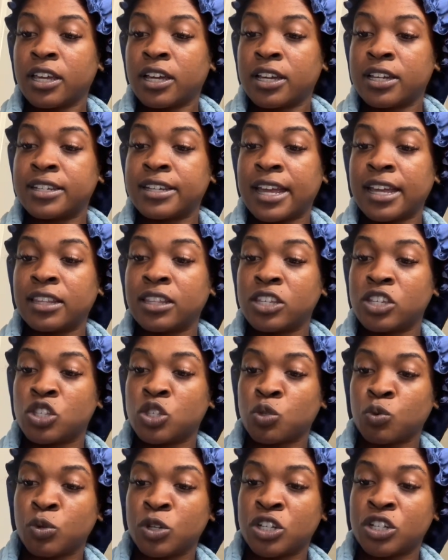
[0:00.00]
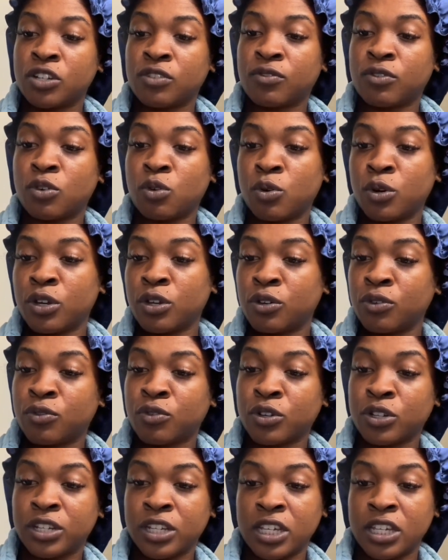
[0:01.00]
a daily swish of oil
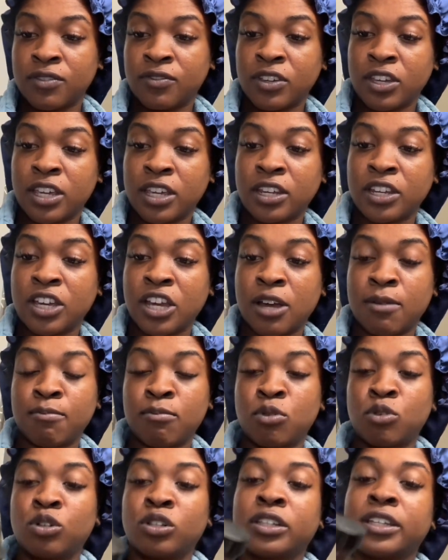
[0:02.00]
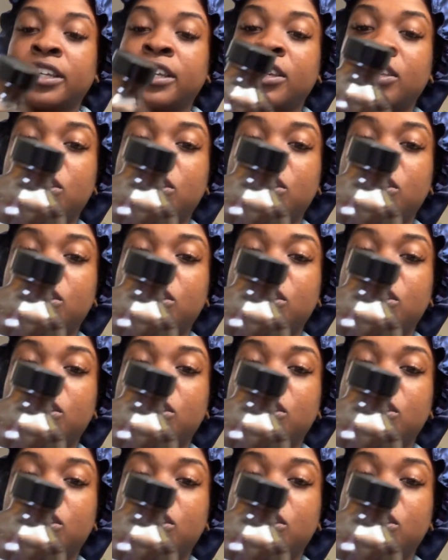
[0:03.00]
for teeth and gum pulling.